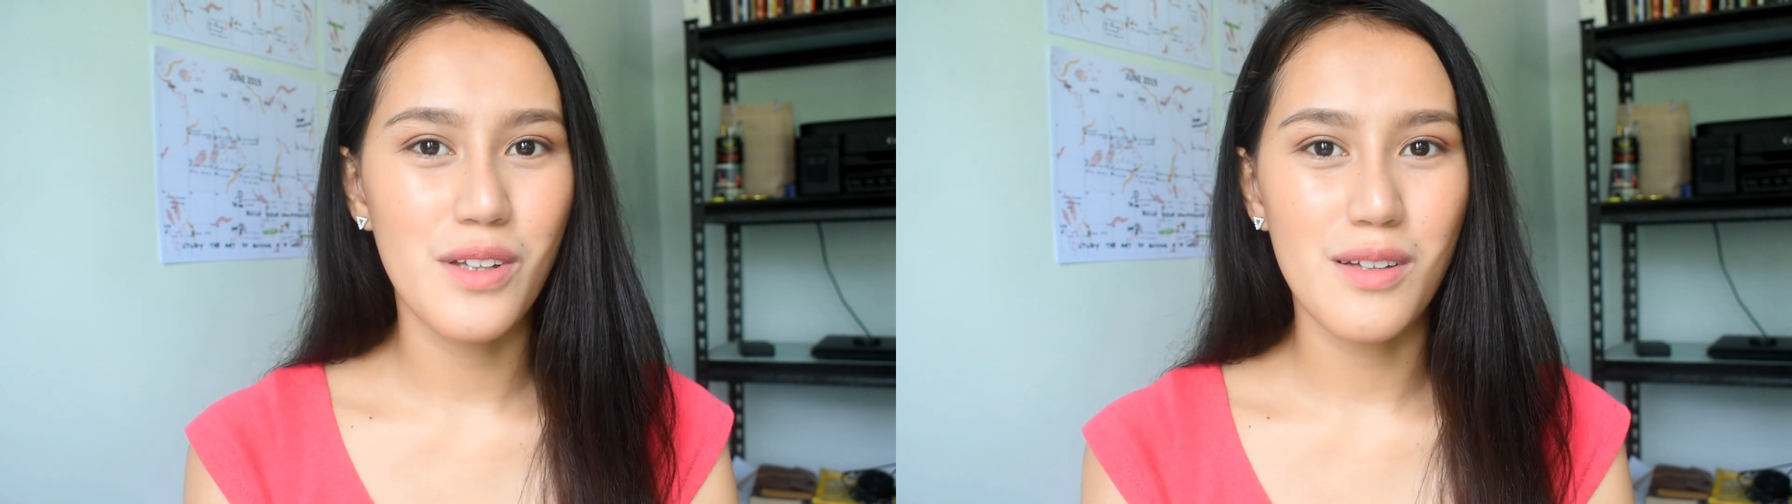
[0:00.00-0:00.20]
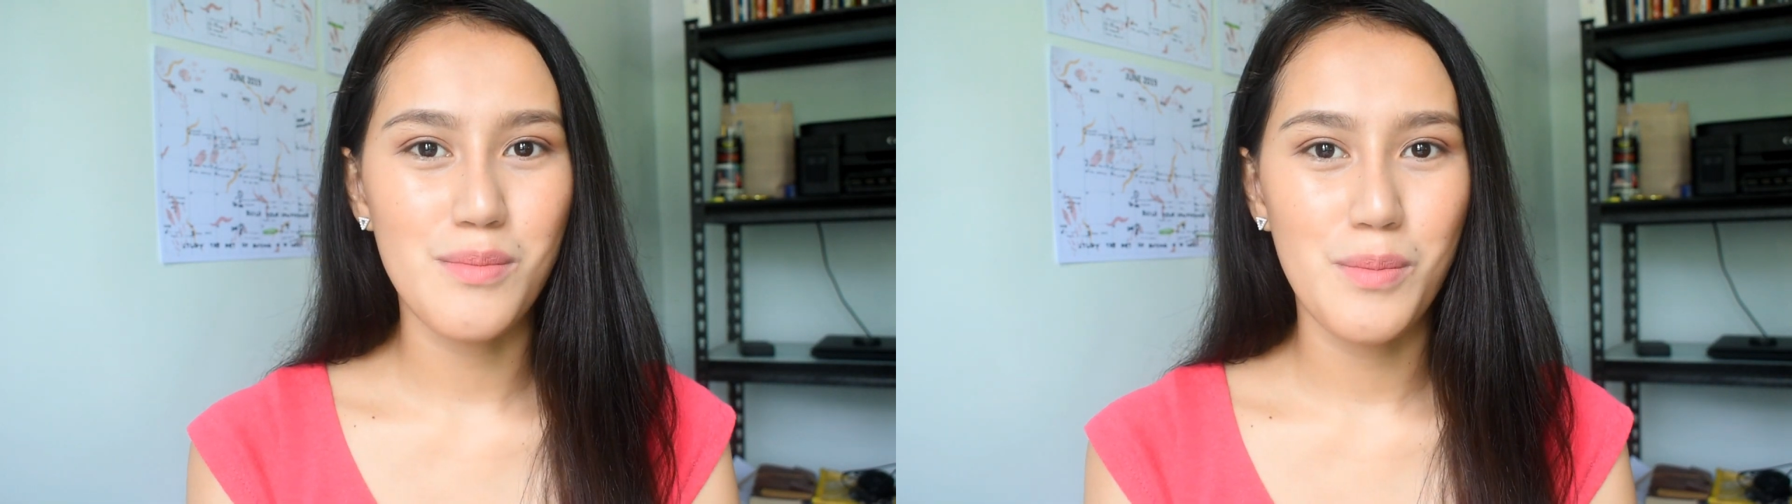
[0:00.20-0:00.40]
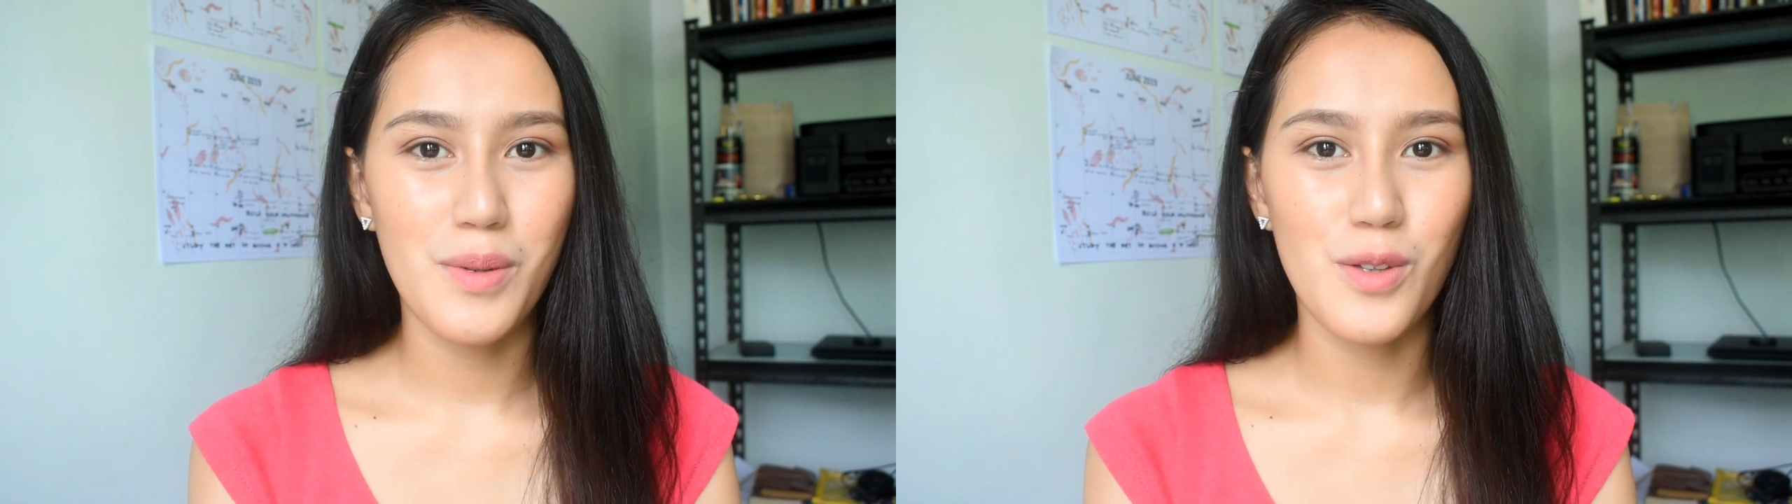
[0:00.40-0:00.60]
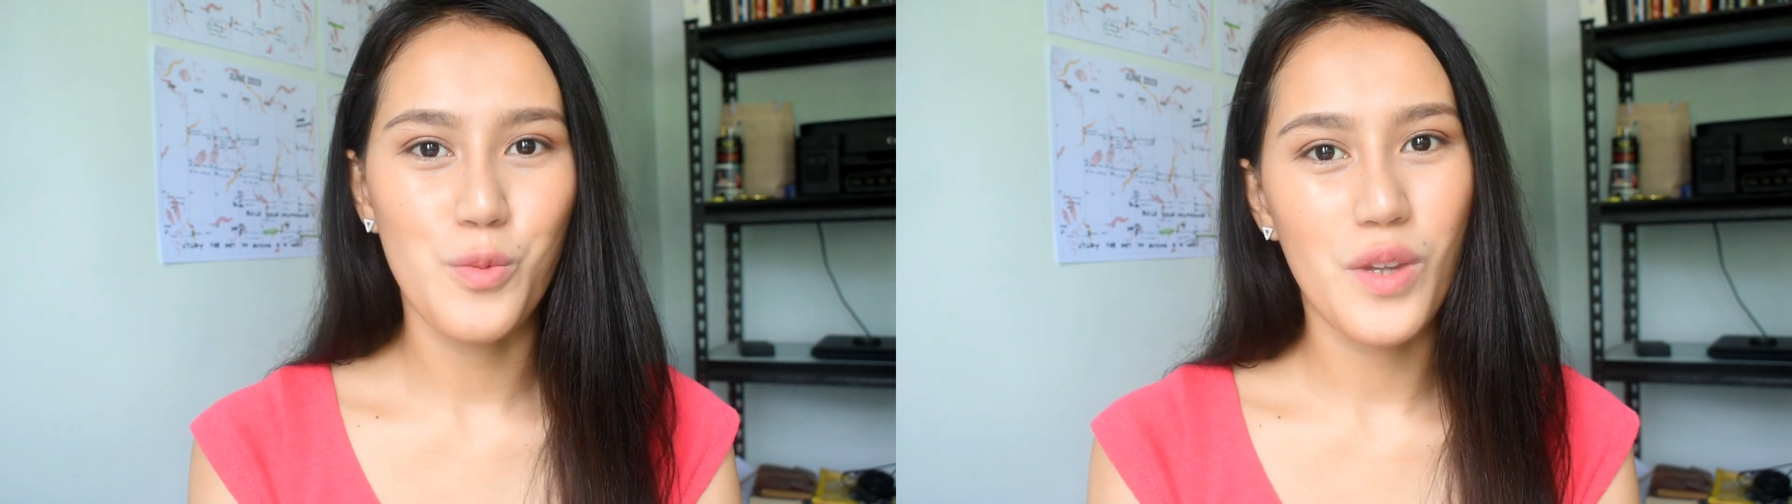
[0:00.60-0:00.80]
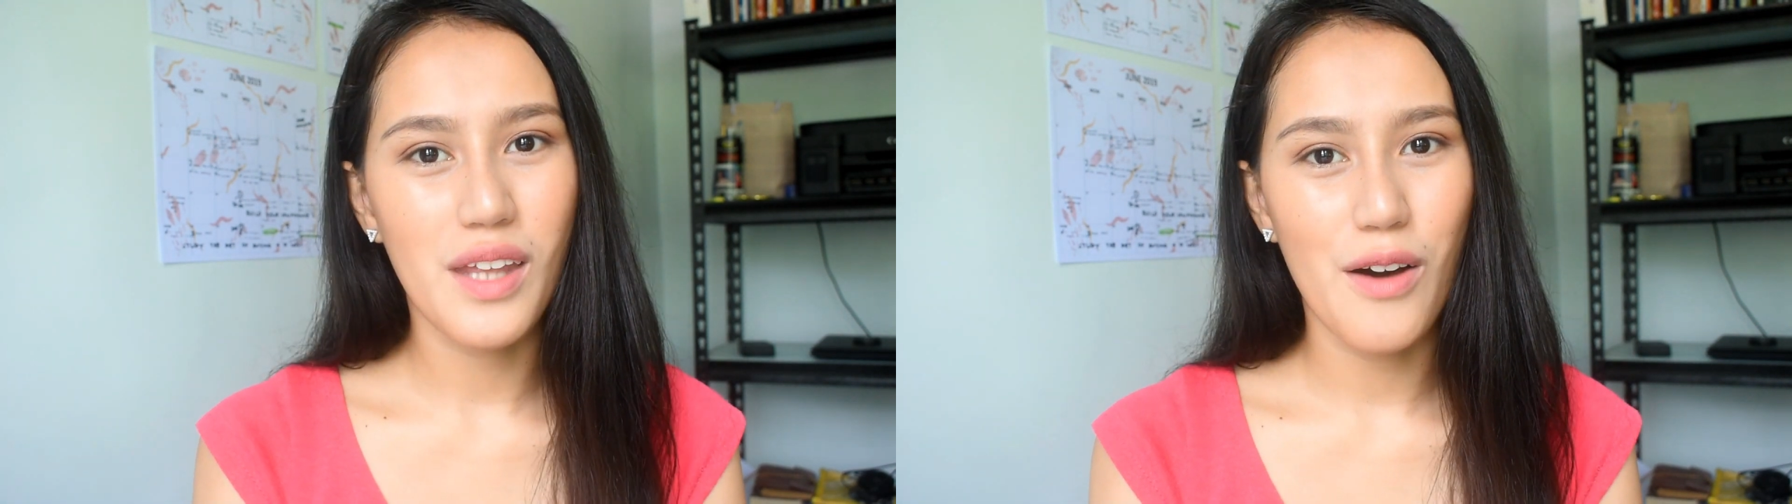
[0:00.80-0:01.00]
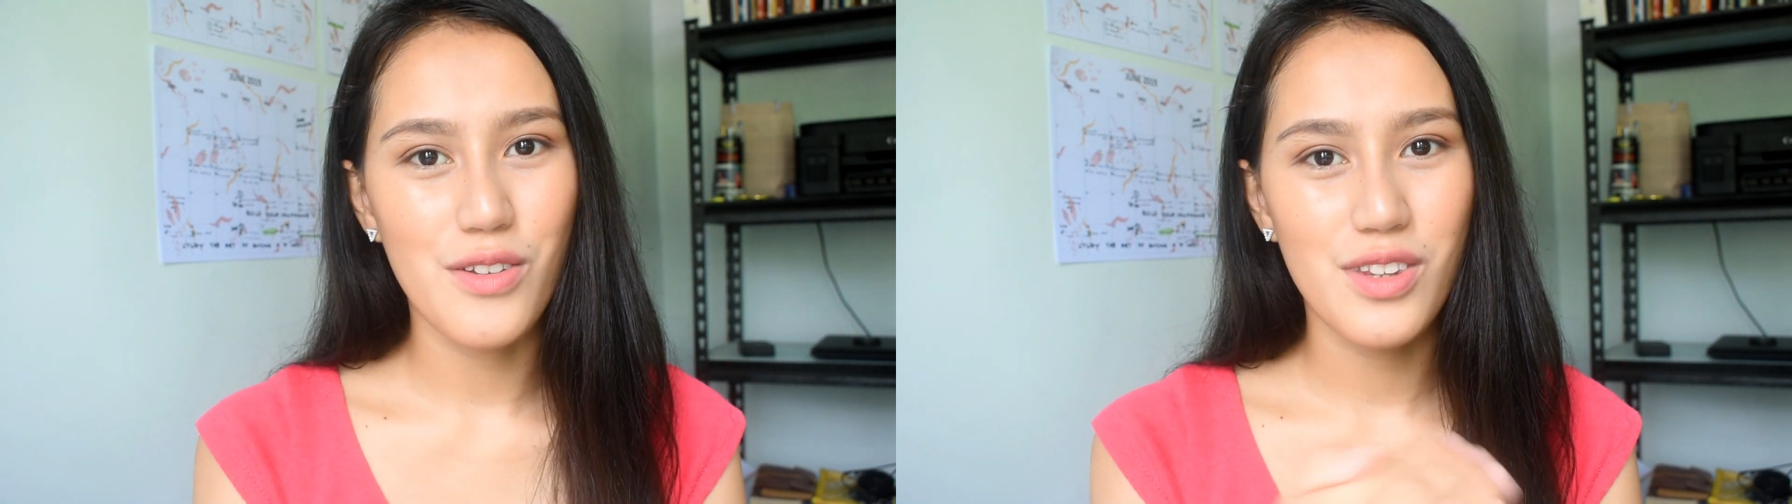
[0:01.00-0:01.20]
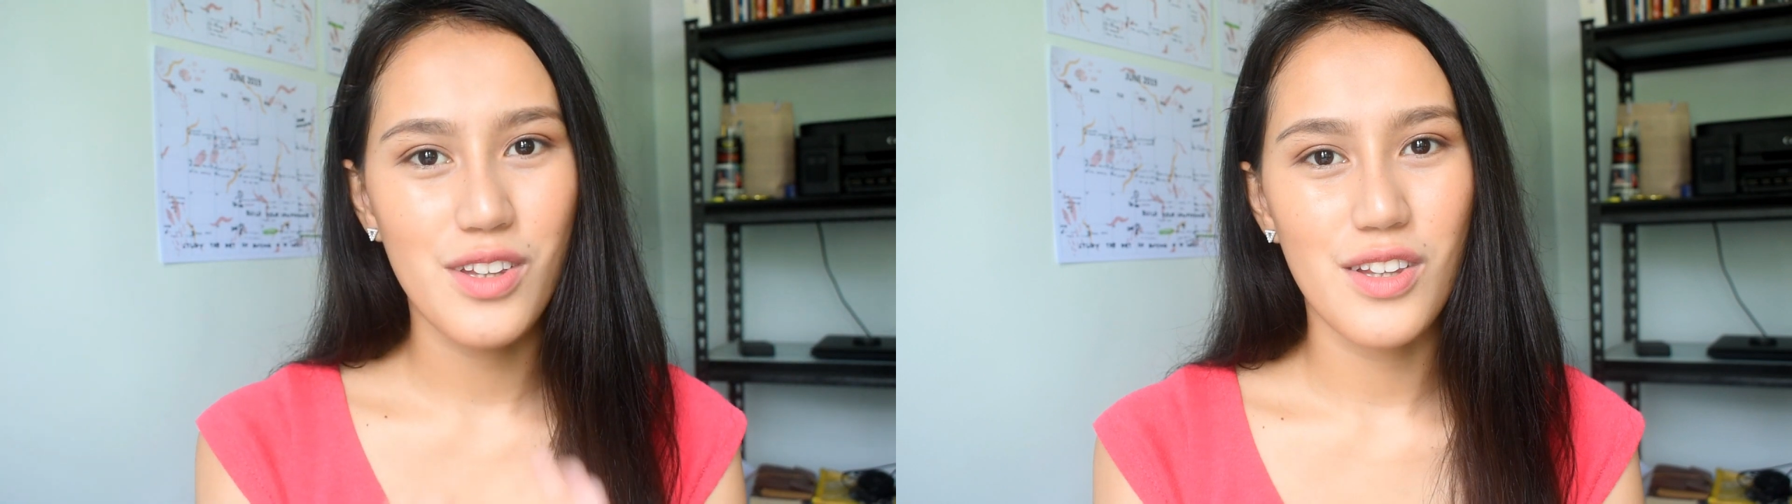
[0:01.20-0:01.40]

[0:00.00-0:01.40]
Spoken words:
not be built without